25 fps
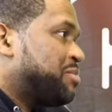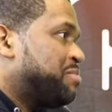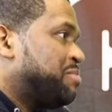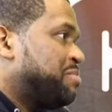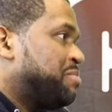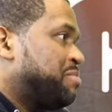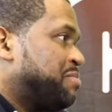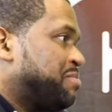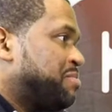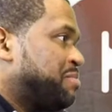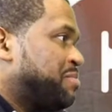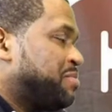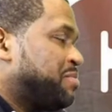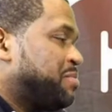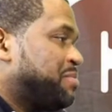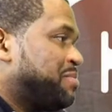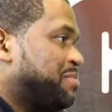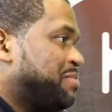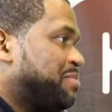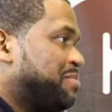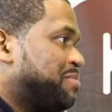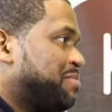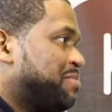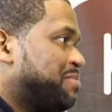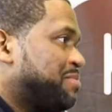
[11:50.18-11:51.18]

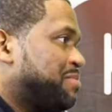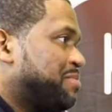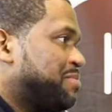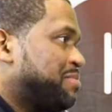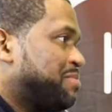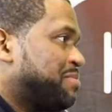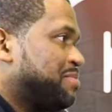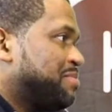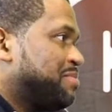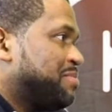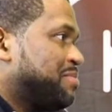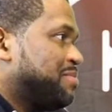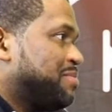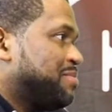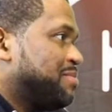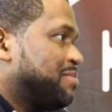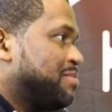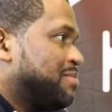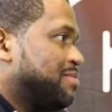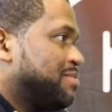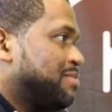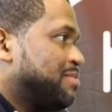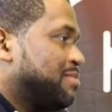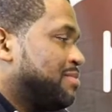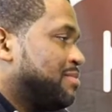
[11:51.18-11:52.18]

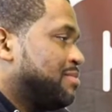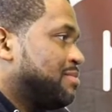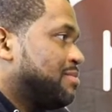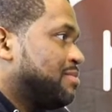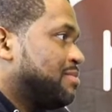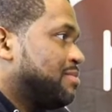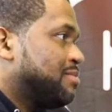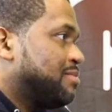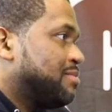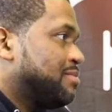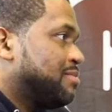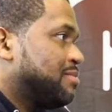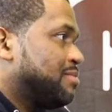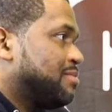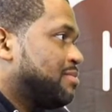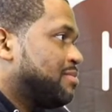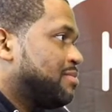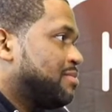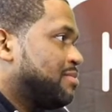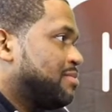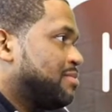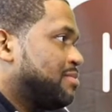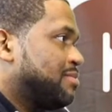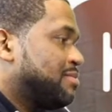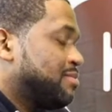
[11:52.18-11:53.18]

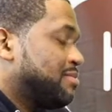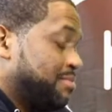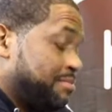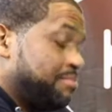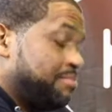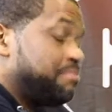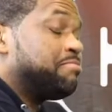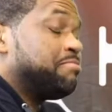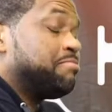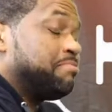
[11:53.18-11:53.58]
(not speaking)